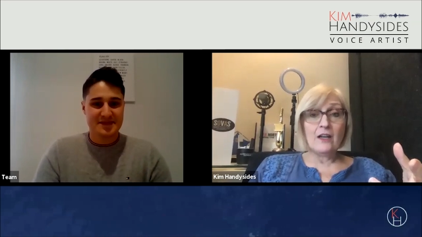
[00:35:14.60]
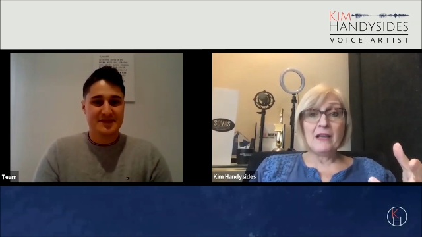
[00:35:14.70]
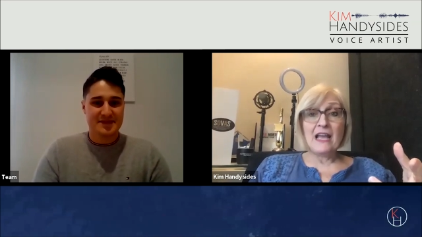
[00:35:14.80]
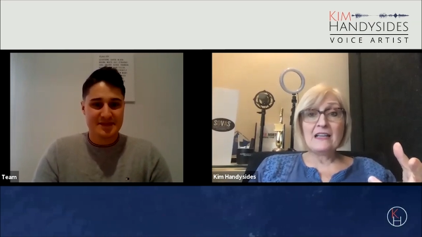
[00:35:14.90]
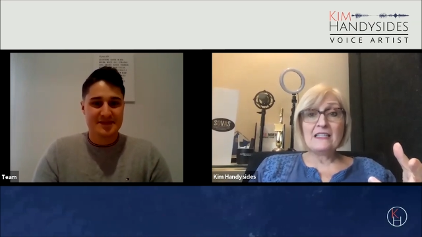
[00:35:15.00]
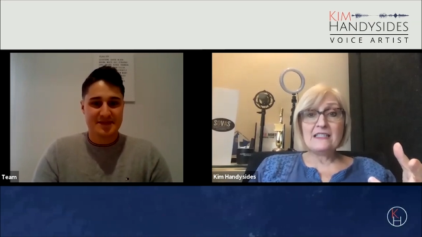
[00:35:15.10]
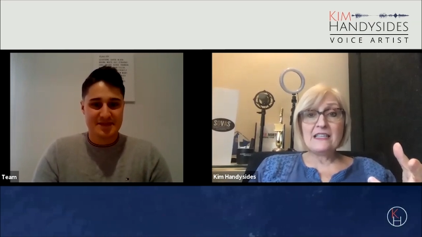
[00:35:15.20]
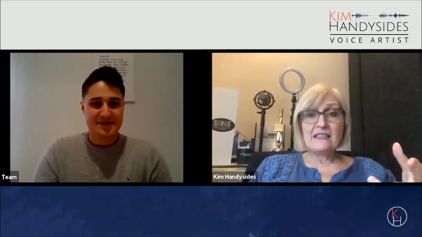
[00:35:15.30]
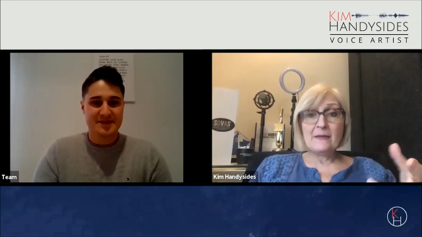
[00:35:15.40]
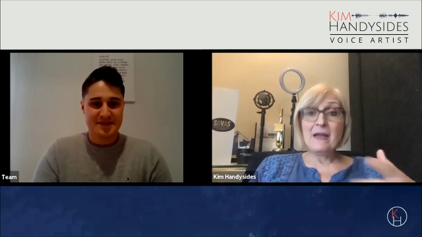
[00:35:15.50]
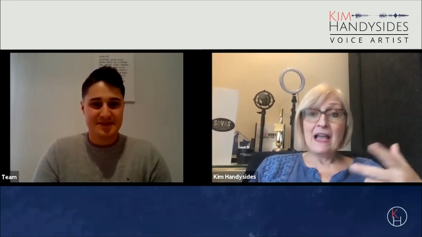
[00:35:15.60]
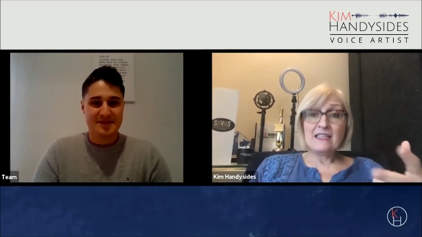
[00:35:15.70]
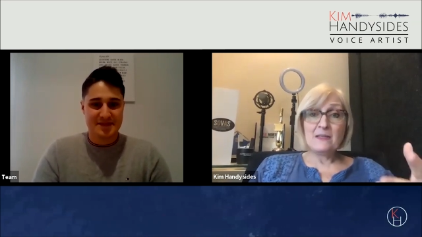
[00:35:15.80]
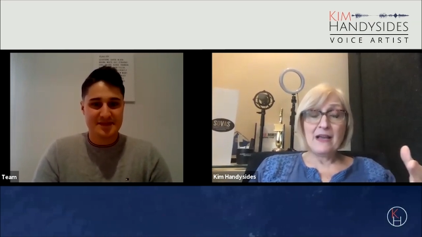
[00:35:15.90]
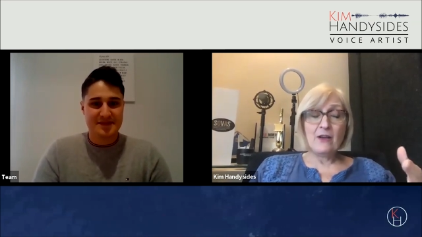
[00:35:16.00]
Speaker 1: on my acting technique, my
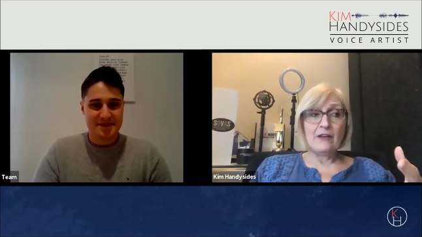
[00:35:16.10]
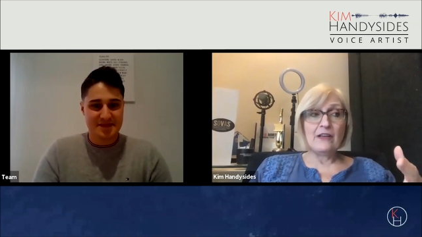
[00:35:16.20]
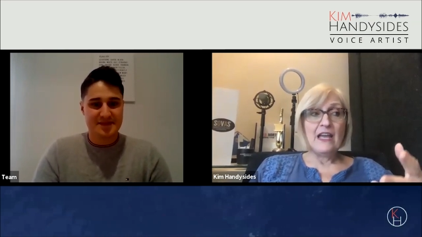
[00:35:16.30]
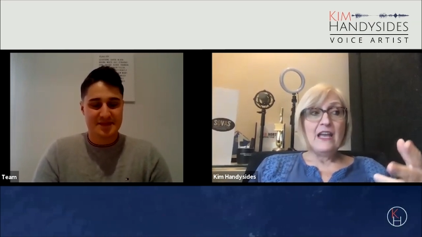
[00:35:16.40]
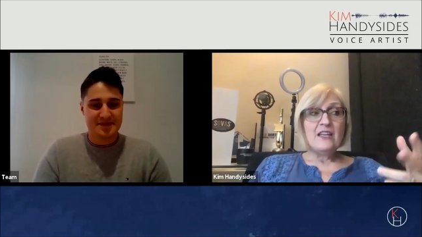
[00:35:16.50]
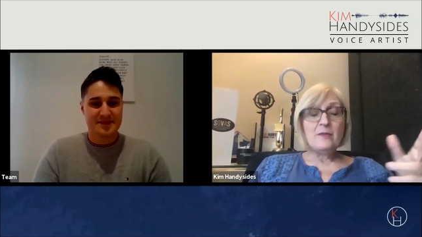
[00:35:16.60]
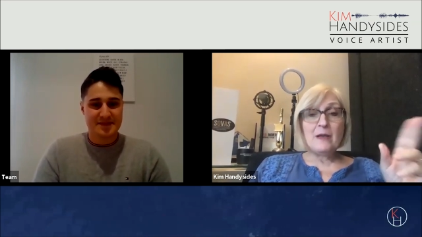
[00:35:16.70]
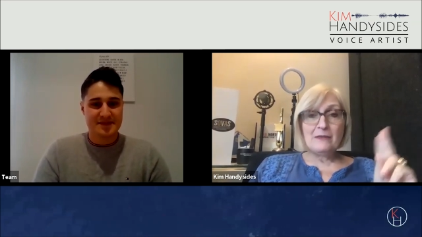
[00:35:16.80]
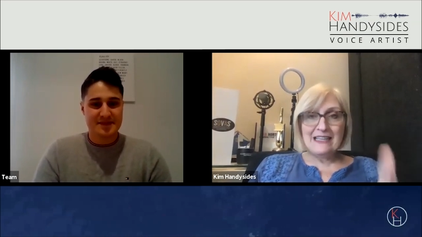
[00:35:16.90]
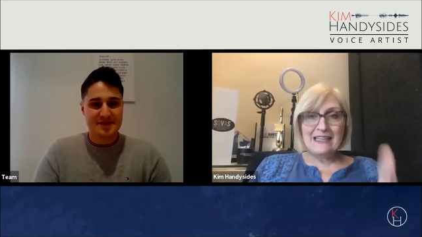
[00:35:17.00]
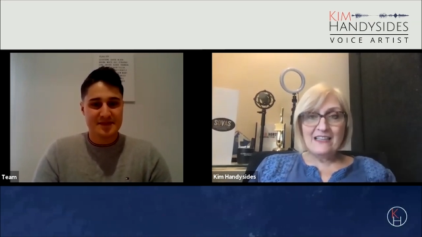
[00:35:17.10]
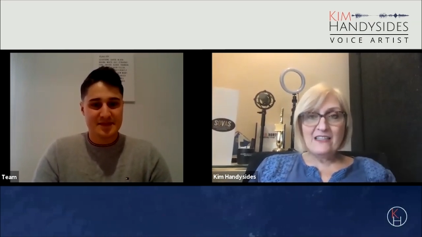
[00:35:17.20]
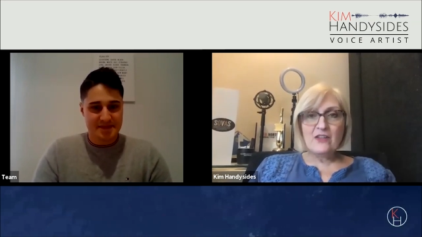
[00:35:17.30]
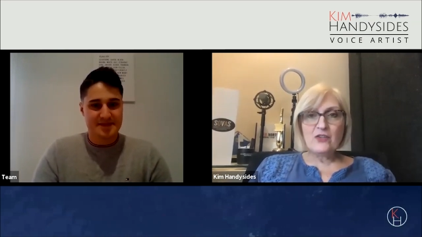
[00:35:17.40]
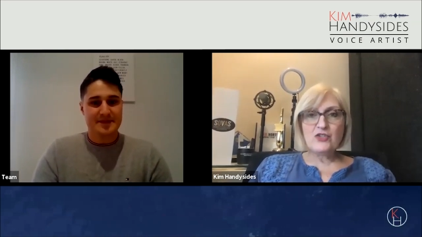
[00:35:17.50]
acting background, to be able to get
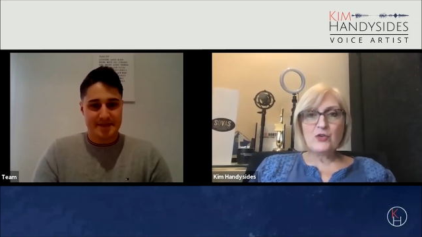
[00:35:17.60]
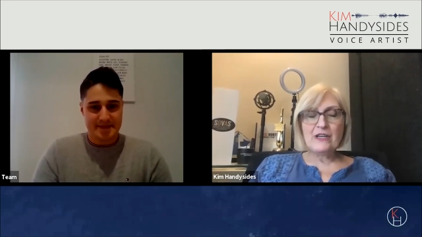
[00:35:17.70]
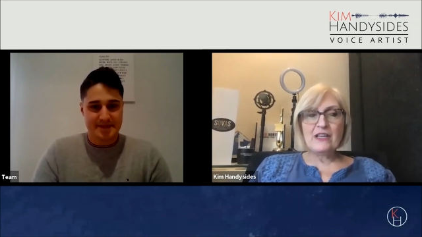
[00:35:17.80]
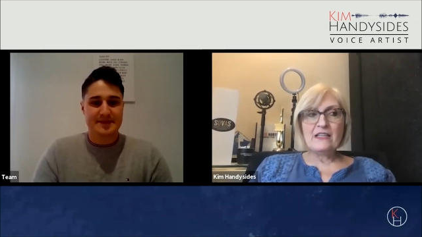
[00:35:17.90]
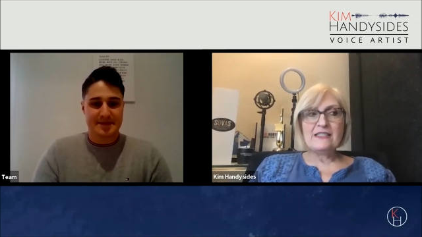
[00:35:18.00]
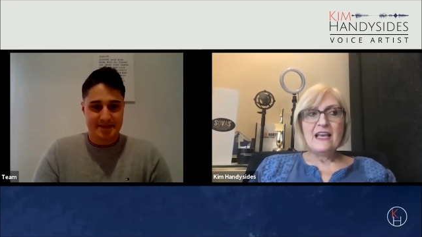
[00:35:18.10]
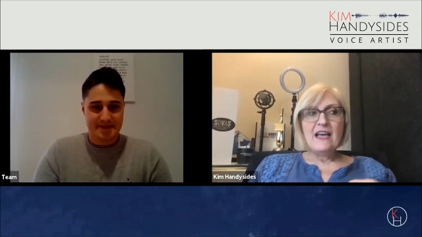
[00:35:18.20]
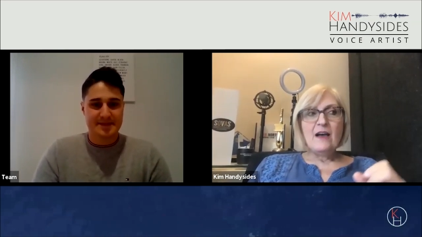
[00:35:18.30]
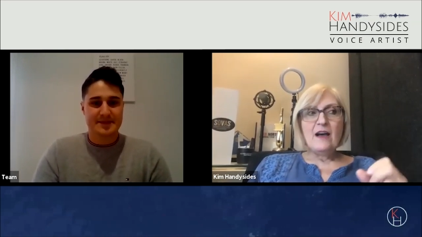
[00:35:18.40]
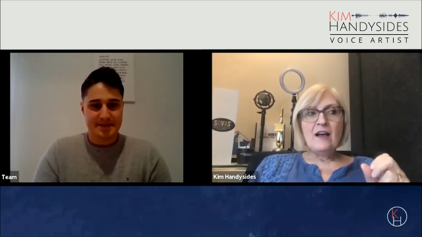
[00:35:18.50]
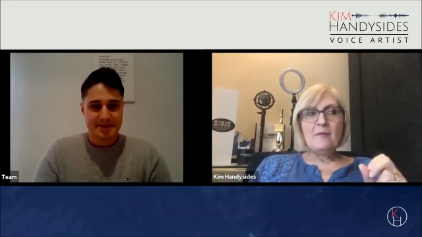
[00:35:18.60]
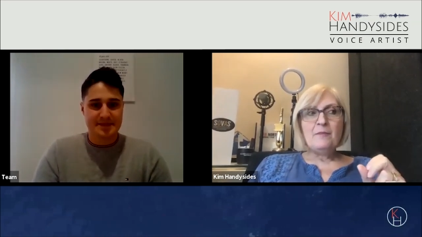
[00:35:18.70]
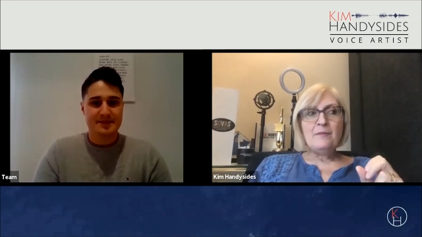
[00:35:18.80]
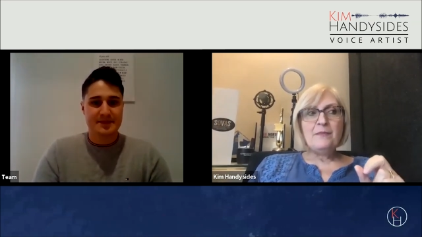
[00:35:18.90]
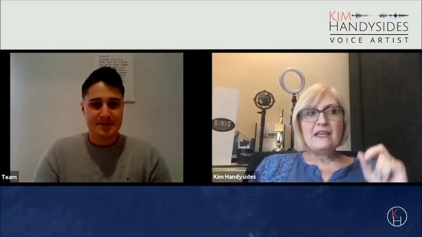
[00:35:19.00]
to those shortcuts.
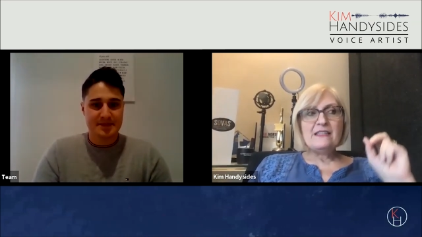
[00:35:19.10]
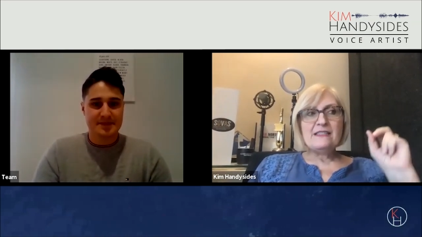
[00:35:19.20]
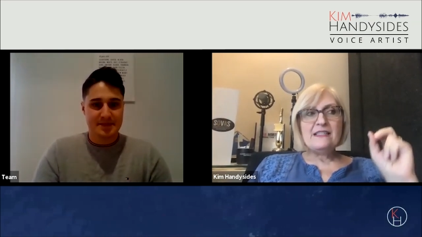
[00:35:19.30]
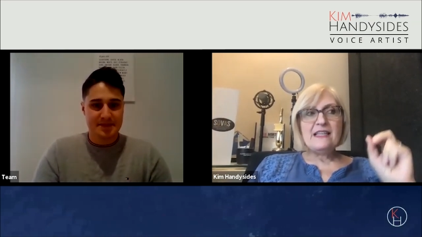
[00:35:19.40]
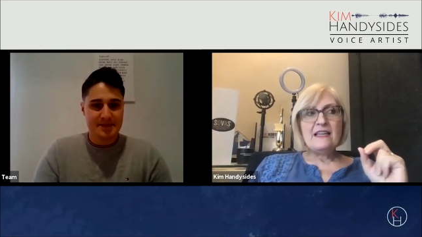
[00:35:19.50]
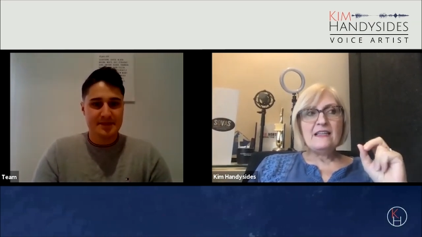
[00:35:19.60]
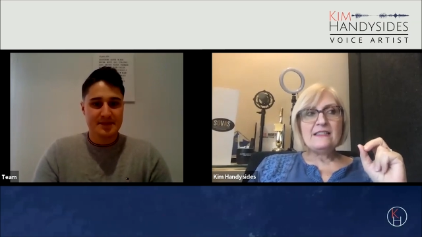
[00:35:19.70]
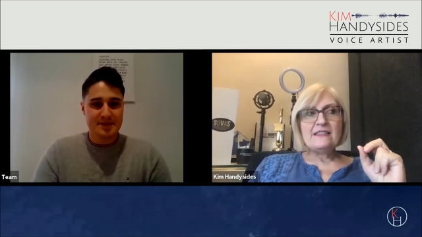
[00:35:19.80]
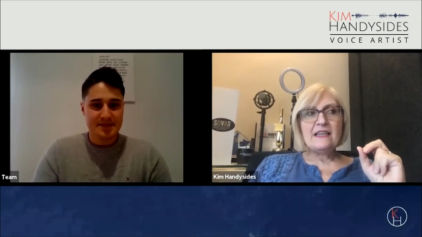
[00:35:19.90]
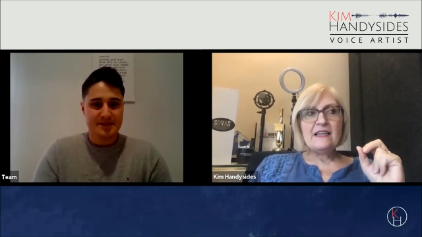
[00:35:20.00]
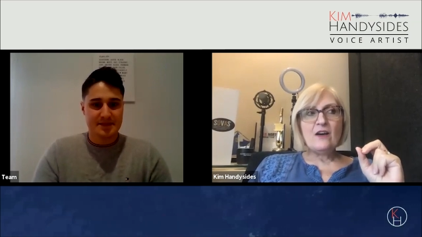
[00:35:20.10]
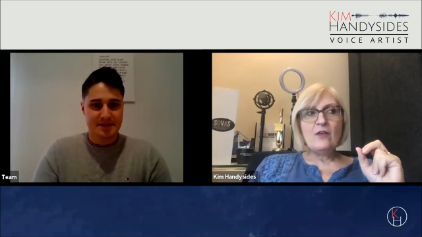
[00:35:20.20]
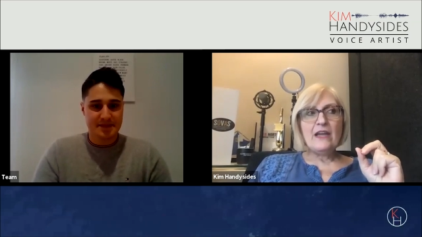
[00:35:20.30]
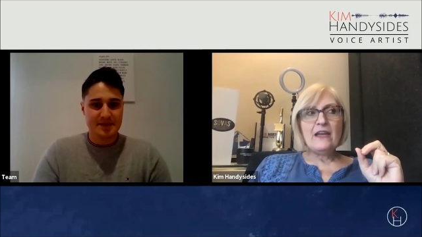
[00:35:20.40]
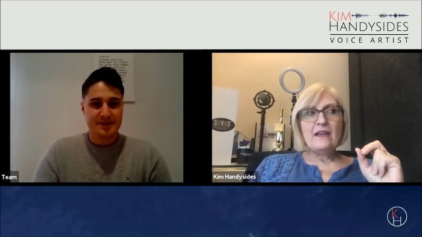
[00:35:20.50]
Um, because then it's like,
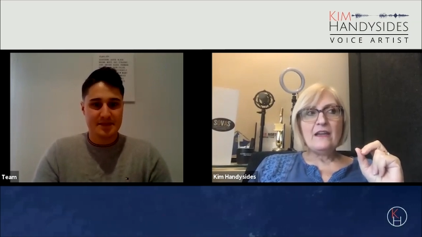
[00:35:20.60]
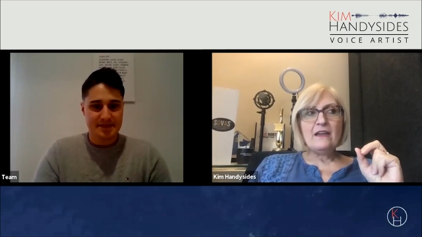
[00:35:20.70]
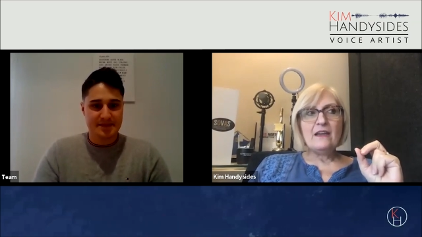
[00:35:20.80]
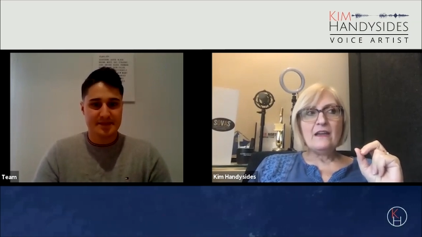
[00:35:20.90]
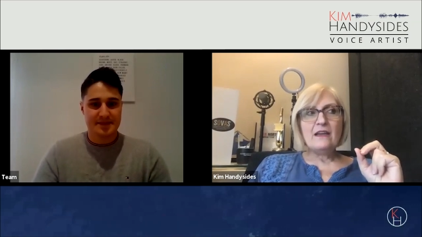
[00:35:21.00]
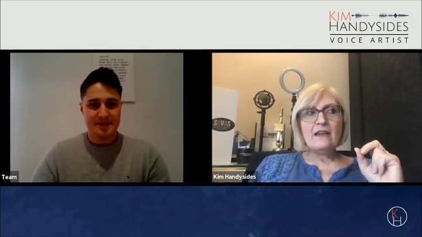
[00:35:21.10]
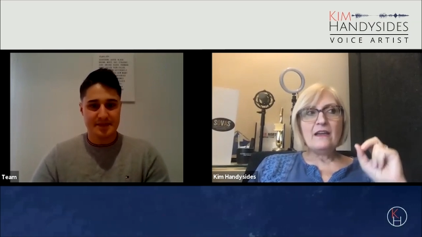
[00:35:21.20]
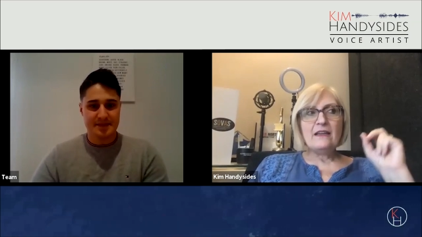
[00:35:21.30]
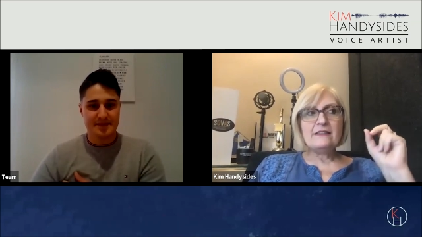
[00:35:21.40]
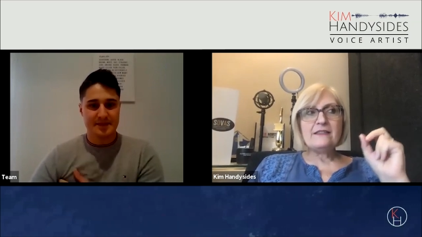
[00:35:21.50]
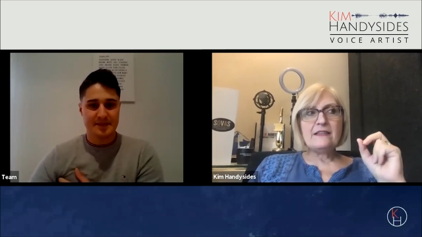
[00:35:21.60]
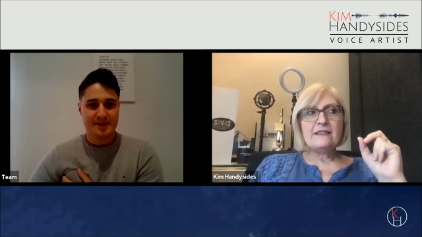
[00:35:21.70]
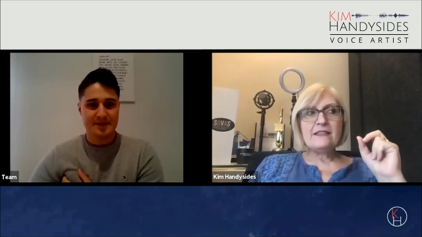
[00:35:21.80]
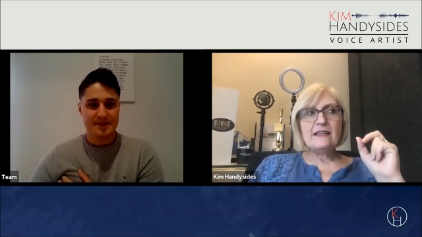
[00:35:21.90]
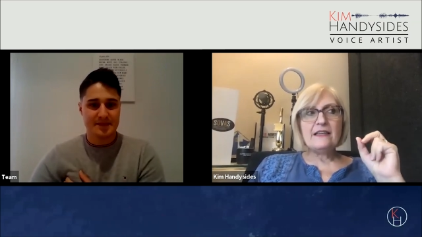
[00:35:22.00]
okay, it's,
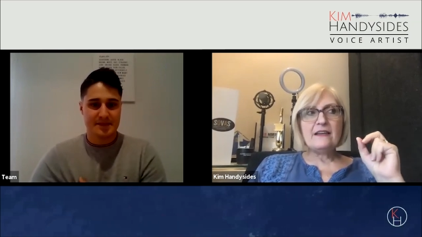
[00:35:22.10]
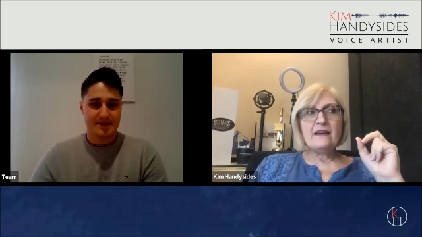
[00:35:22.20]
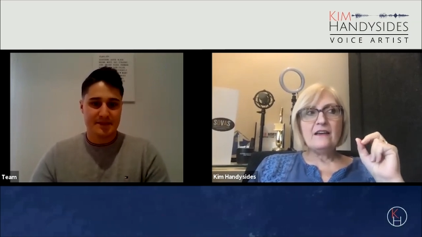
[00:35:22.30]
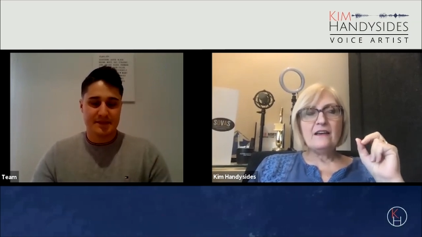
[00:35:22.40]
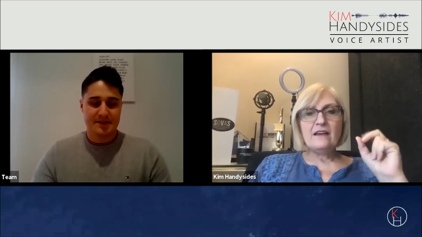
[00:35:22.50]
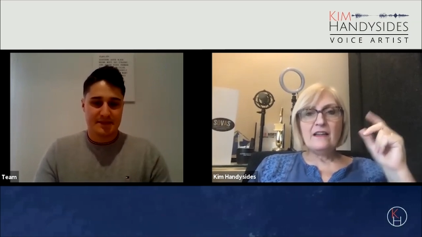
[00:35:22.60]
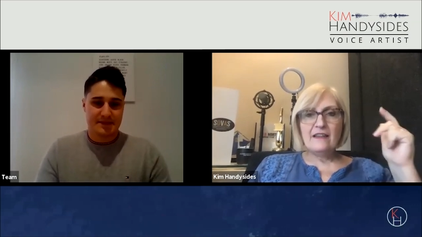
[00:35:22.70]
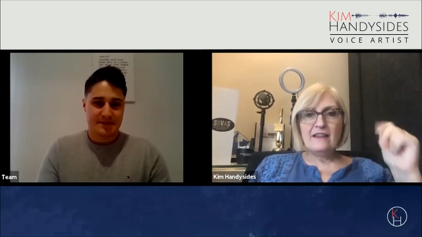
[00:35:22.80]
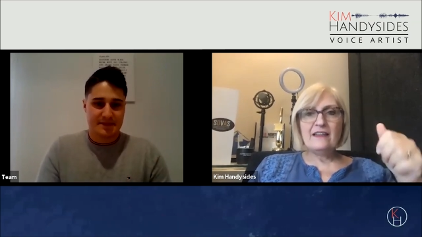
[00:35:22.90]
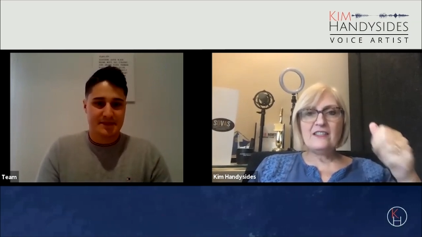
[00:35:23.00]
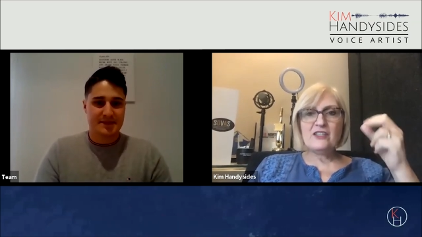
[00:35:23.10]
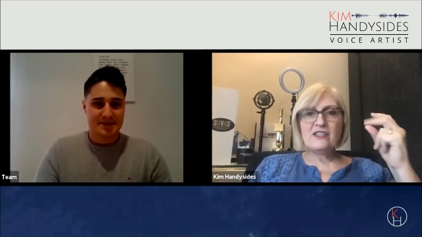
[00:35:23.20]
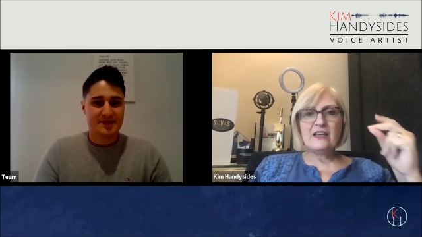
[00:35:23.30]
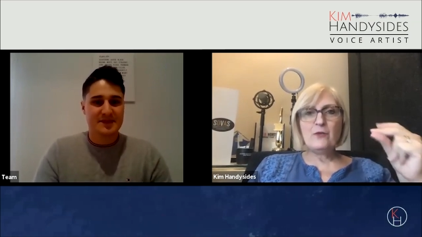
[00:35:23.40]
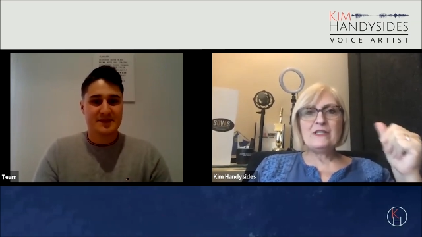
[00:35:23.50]
it's like, uh, it just like,